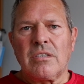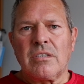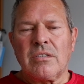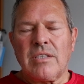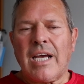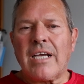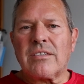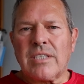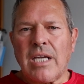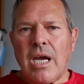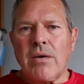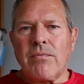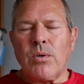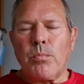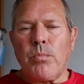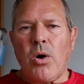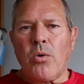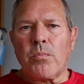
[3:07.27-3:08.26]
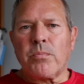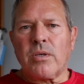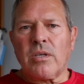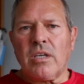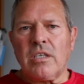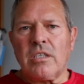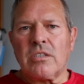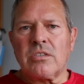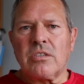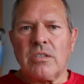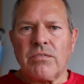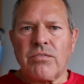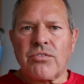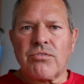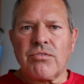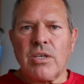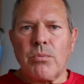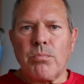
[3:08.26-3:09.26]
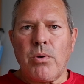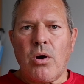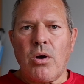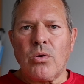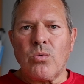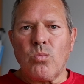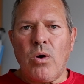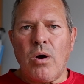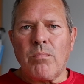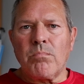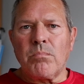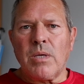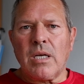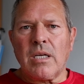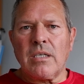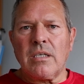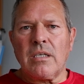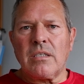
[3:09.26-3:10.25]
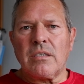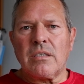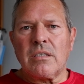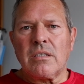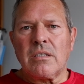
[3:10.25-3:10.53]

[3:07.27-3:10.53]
That's out of a population of 3.1 million.